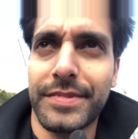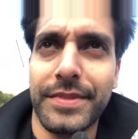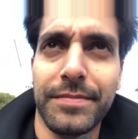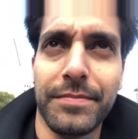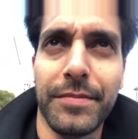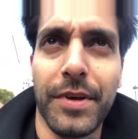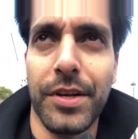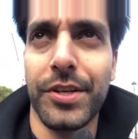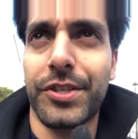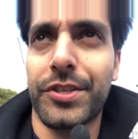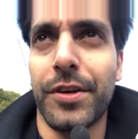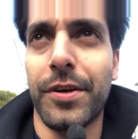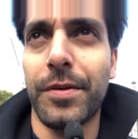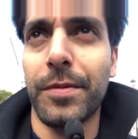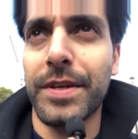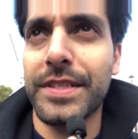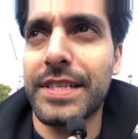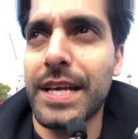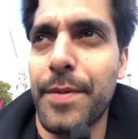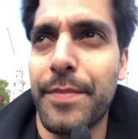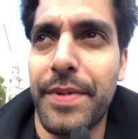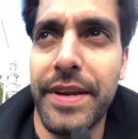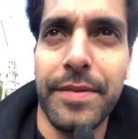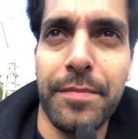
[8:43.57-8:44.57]
Not sure what's
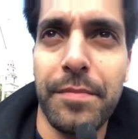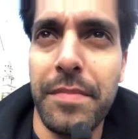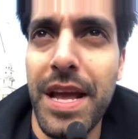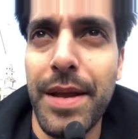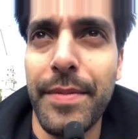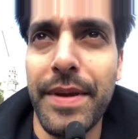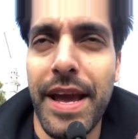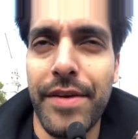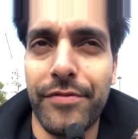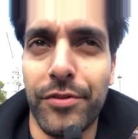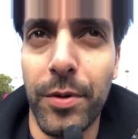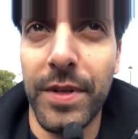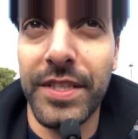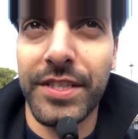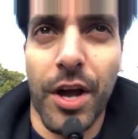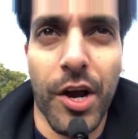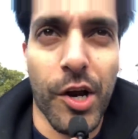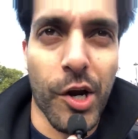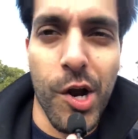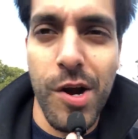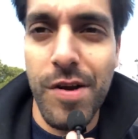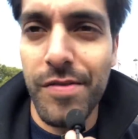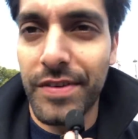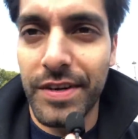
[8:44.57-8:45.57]
happening. Maybe everyone's
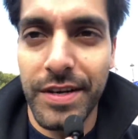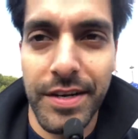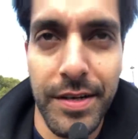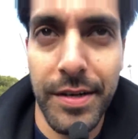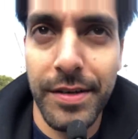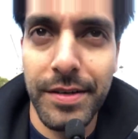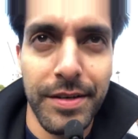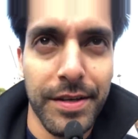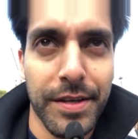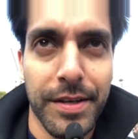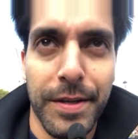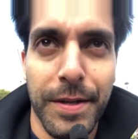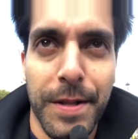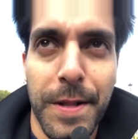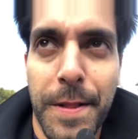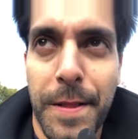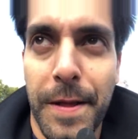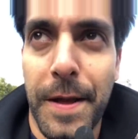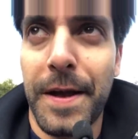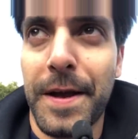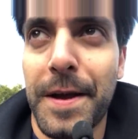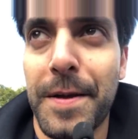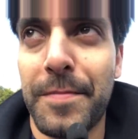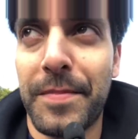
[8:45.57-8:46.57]
hungover.
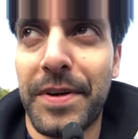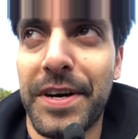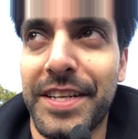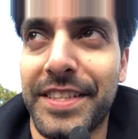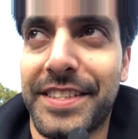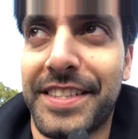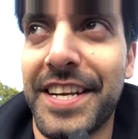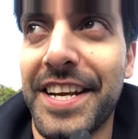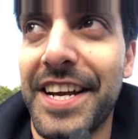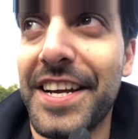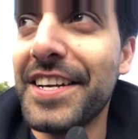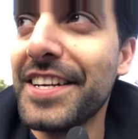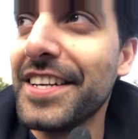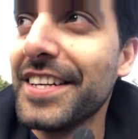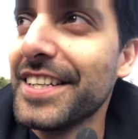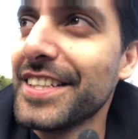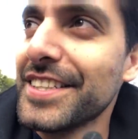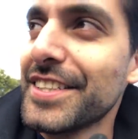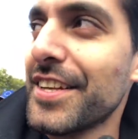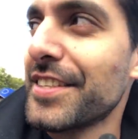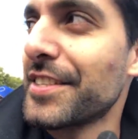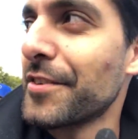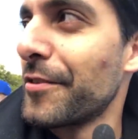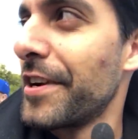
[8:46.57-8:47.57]
But
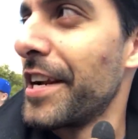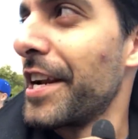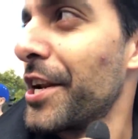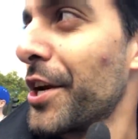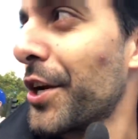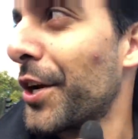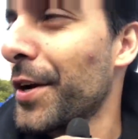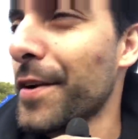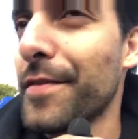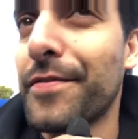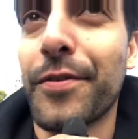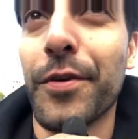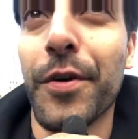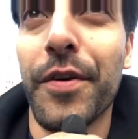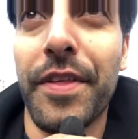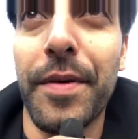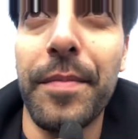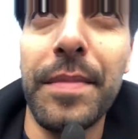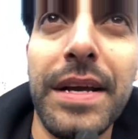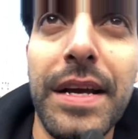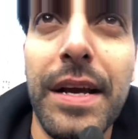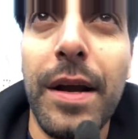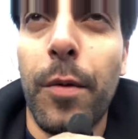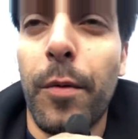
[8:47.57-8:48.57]
doesn't really look good
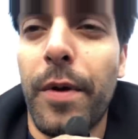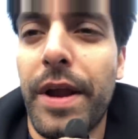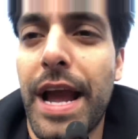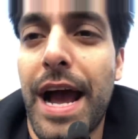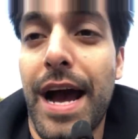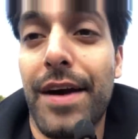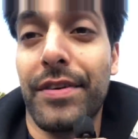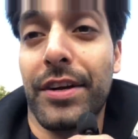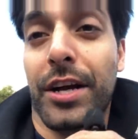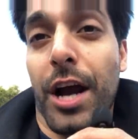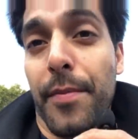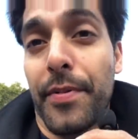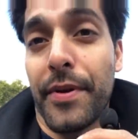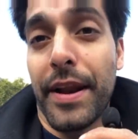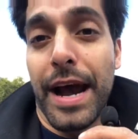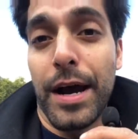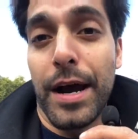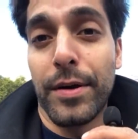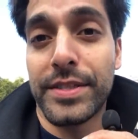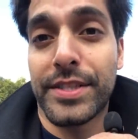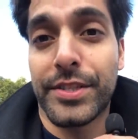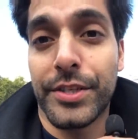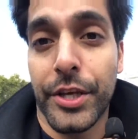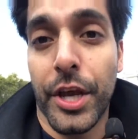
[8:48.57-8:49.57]
for them. We have a couple
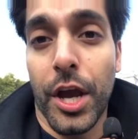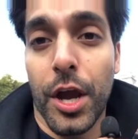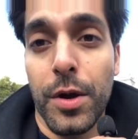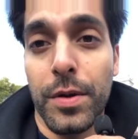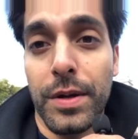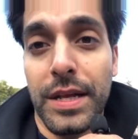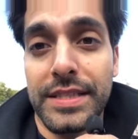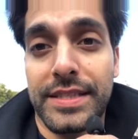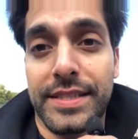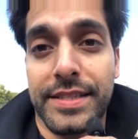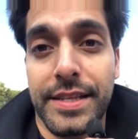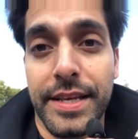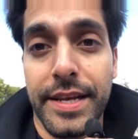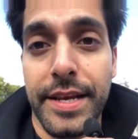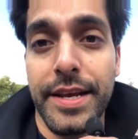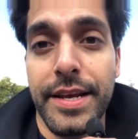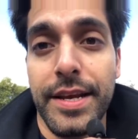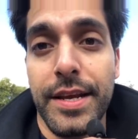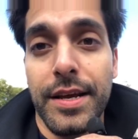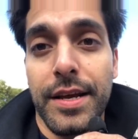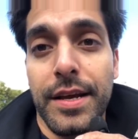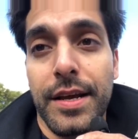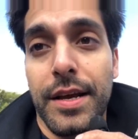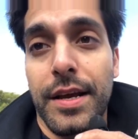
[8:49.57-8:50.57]
of hours to go. Let's
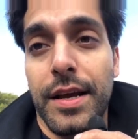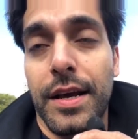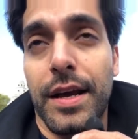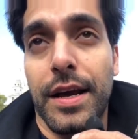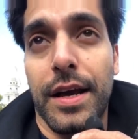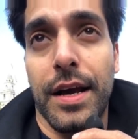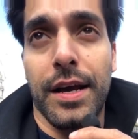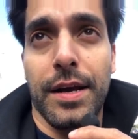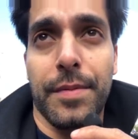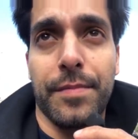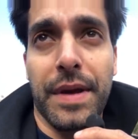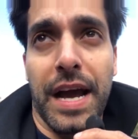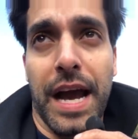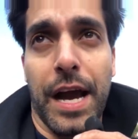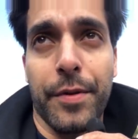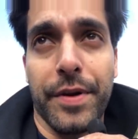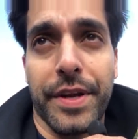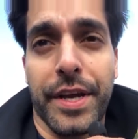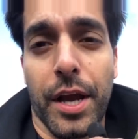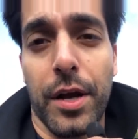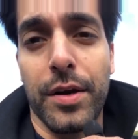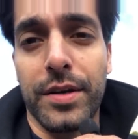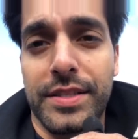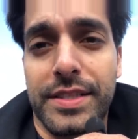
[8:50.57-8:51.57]
see how
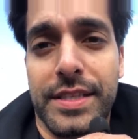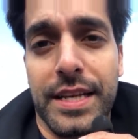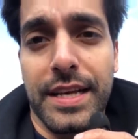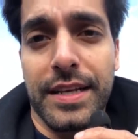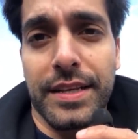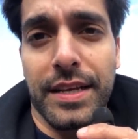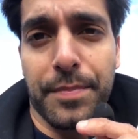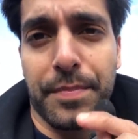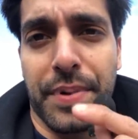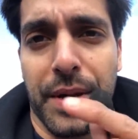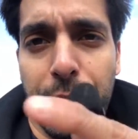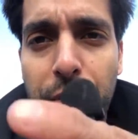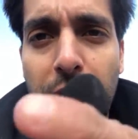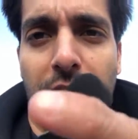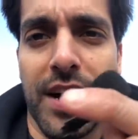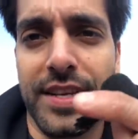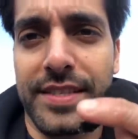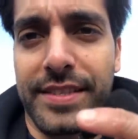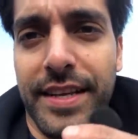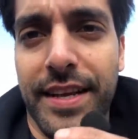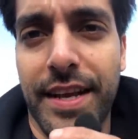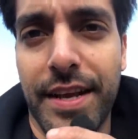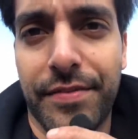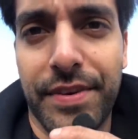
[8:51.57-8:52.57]
it goes. There are people
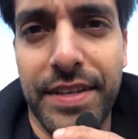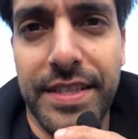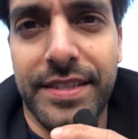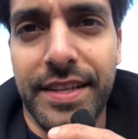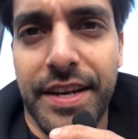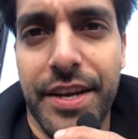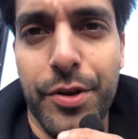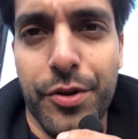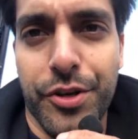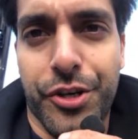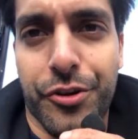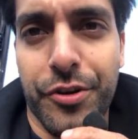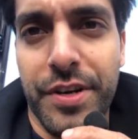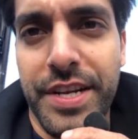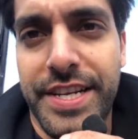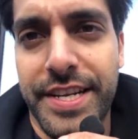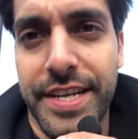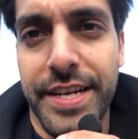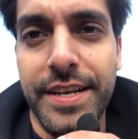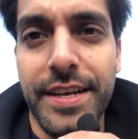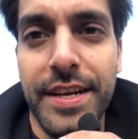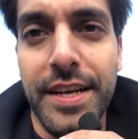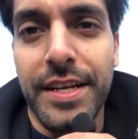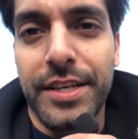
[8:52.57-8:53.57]
asking if it's a new
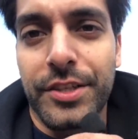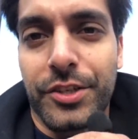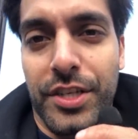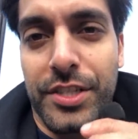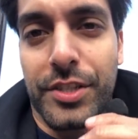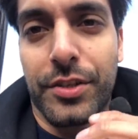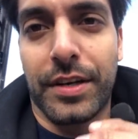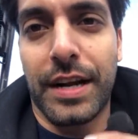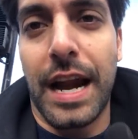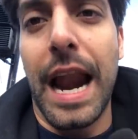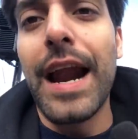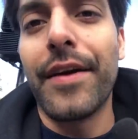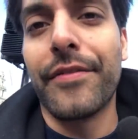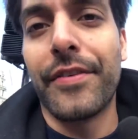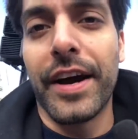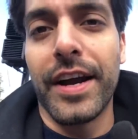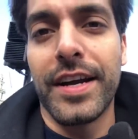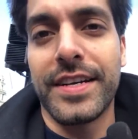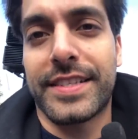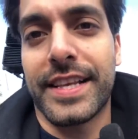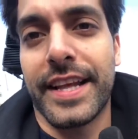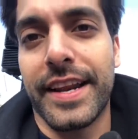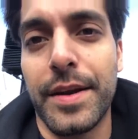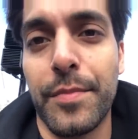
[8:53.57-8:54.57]
treaty. Just to clarify, I
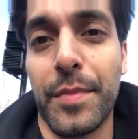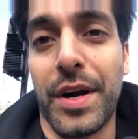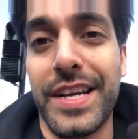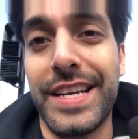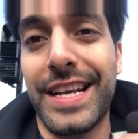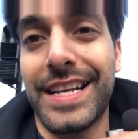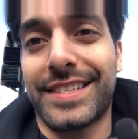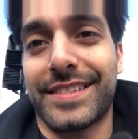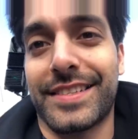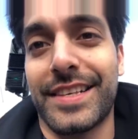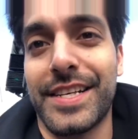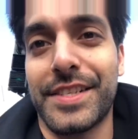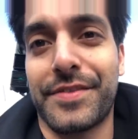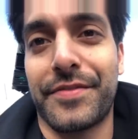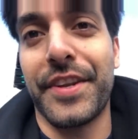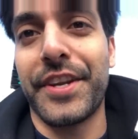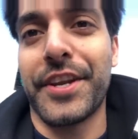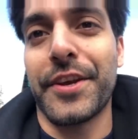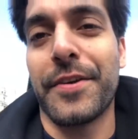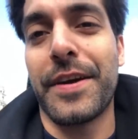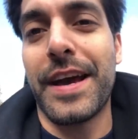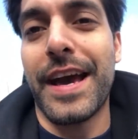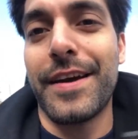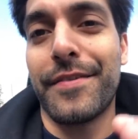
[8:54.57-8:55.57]
said in my yesterday's
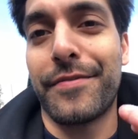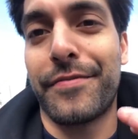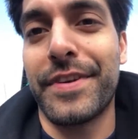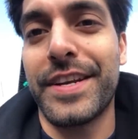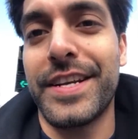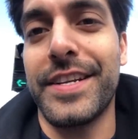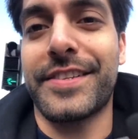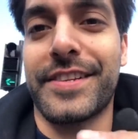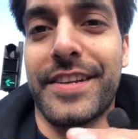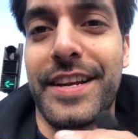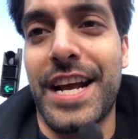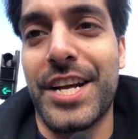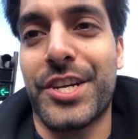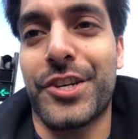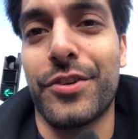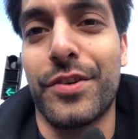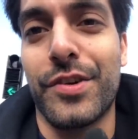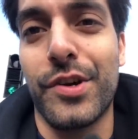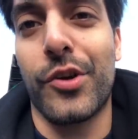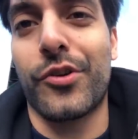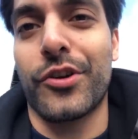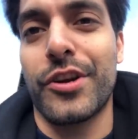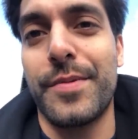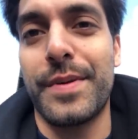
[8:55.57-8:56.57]
video, every international
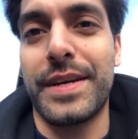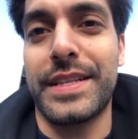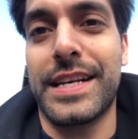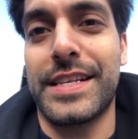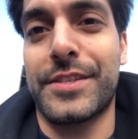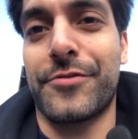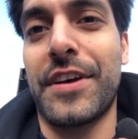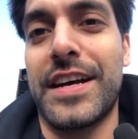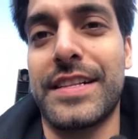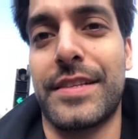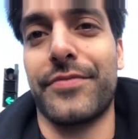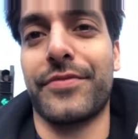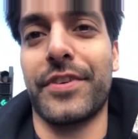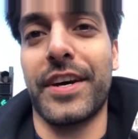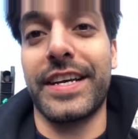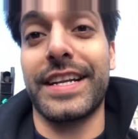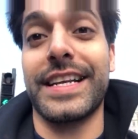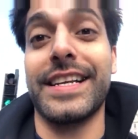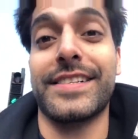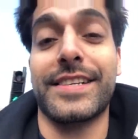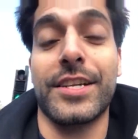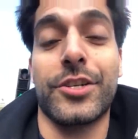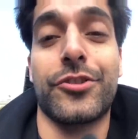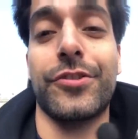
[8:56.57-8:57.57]
agreement that's ratified
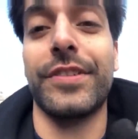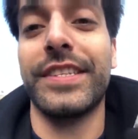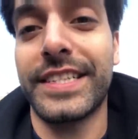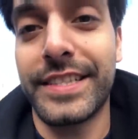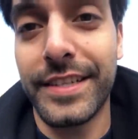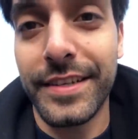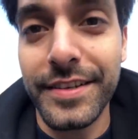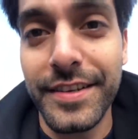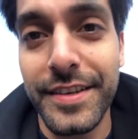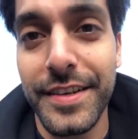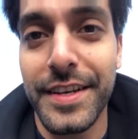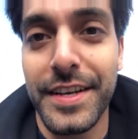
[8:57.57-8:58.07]
is a treaty.